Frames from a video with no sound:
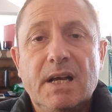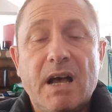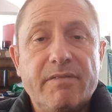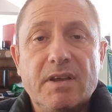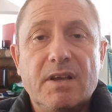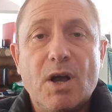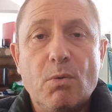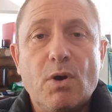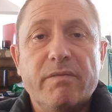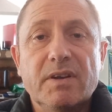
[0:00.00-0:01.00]
having
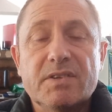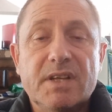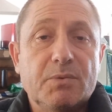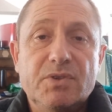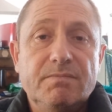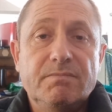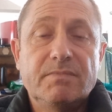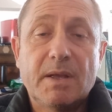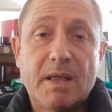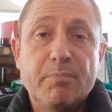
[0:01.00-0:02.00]
co-governance.
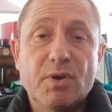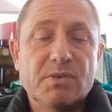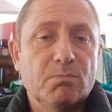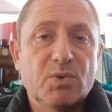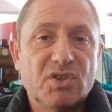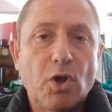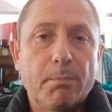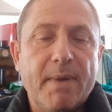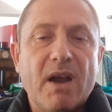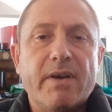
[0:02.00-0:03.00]
Now that person was
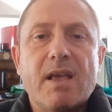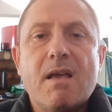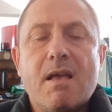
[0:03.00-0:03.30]
non-Maori,